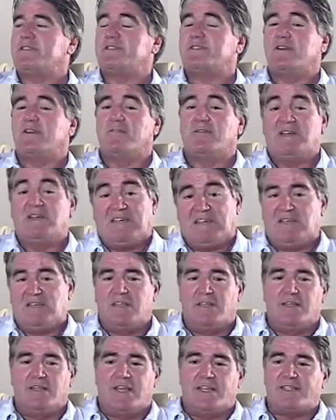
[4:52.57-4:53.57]
So
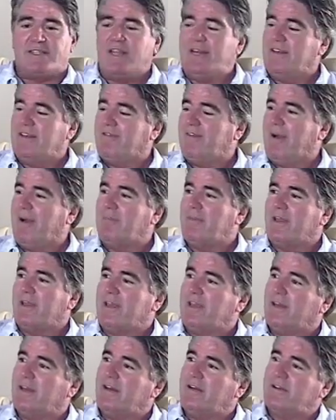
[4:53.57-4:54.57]
it's in the family,
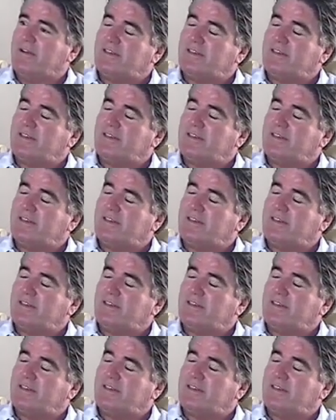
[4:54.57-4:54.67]
you know.